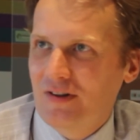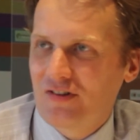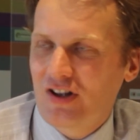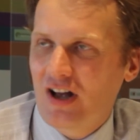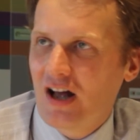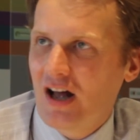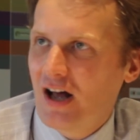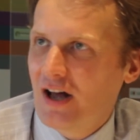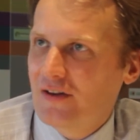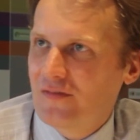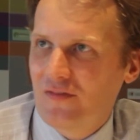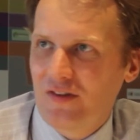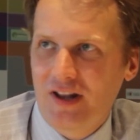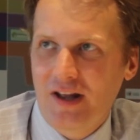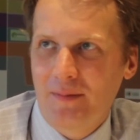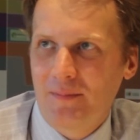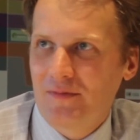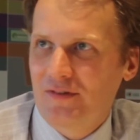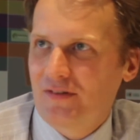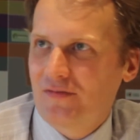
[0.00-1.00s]
It's hard for
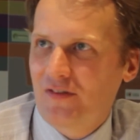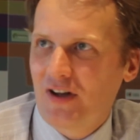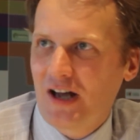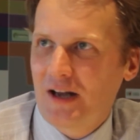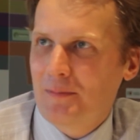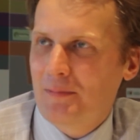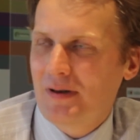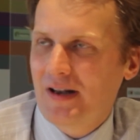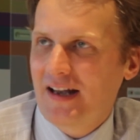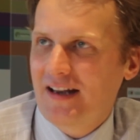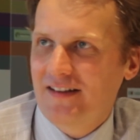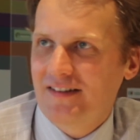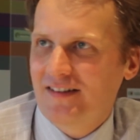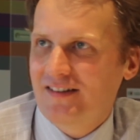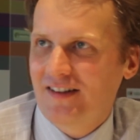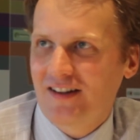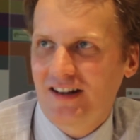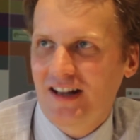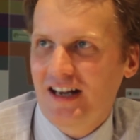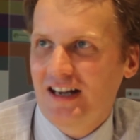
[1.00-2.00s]
them to find
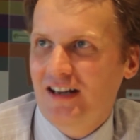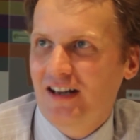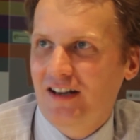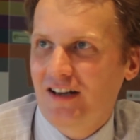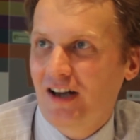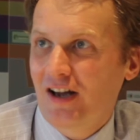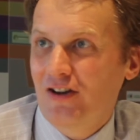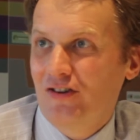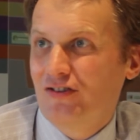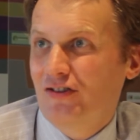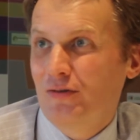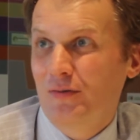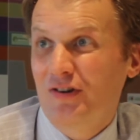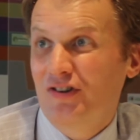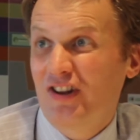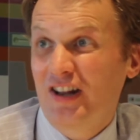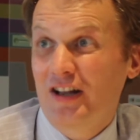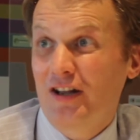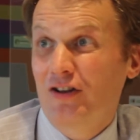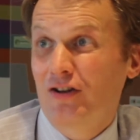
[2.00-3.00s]
places that they can go to
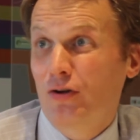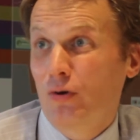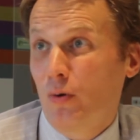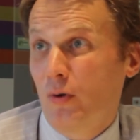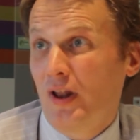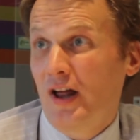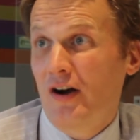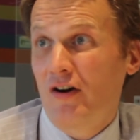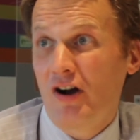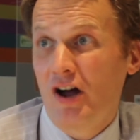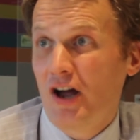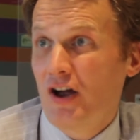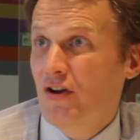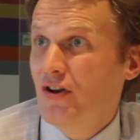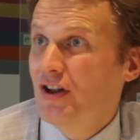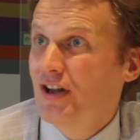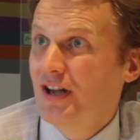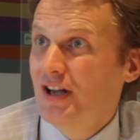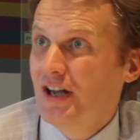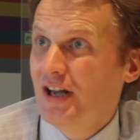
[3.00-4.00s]
which they can call their
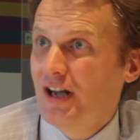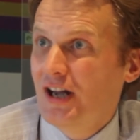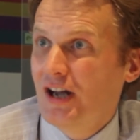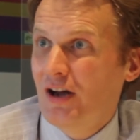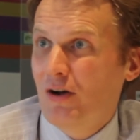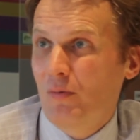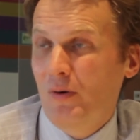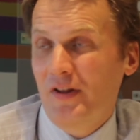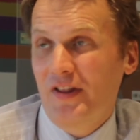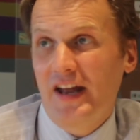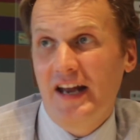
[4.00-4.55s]
own, where